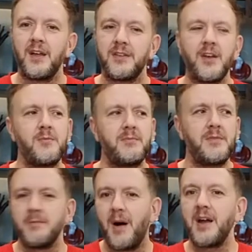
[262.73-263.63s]
So
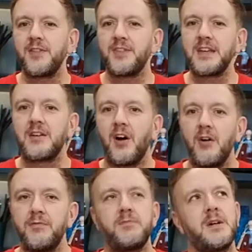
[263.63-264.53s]
you might think
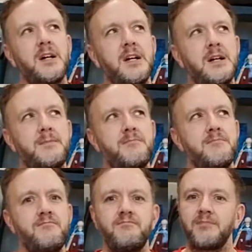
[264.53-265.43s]
of,
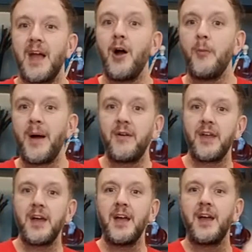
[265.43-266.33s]
how about
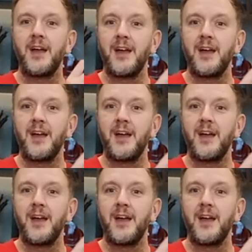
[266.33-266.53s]
a